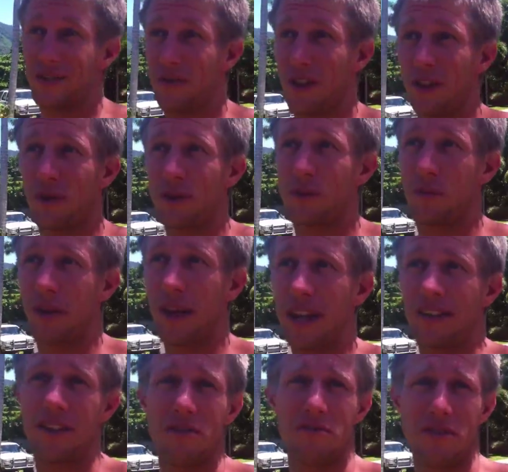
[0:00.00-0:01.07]
this fella has
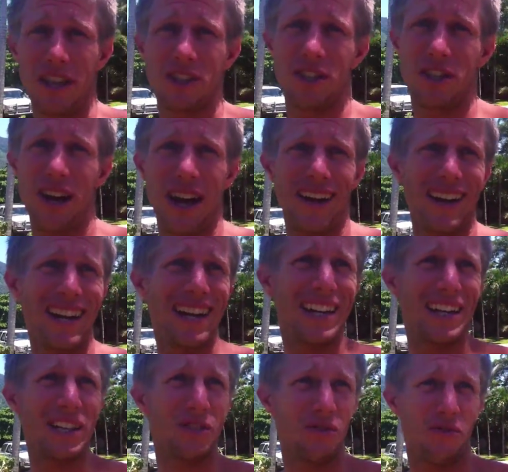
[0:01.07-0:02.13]
planted a veggie garden
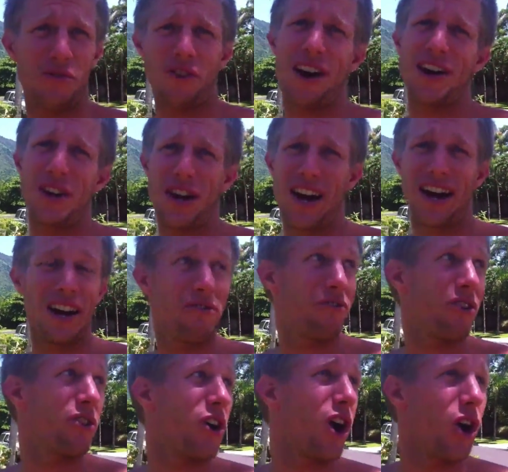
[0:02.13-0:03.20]
in his front yard
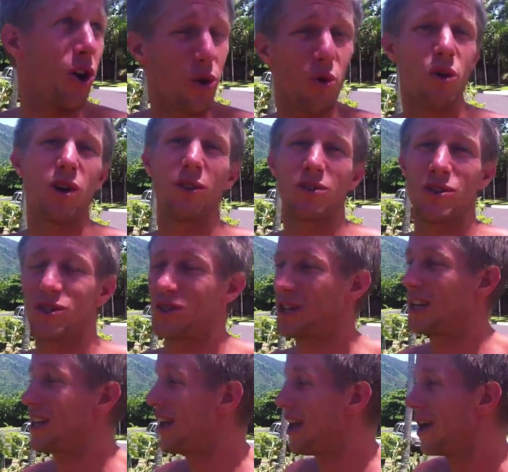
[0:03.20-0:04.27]
for the whole world to
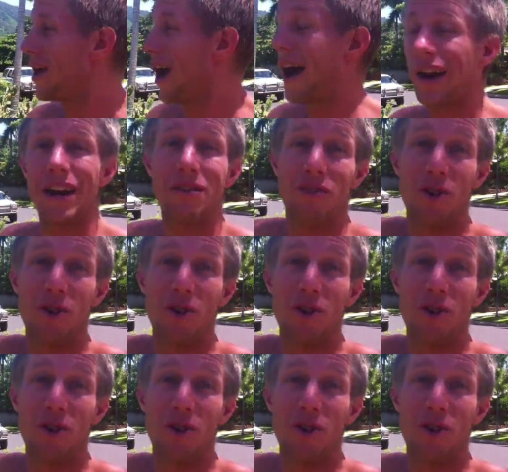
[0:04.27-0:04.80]
see. I don't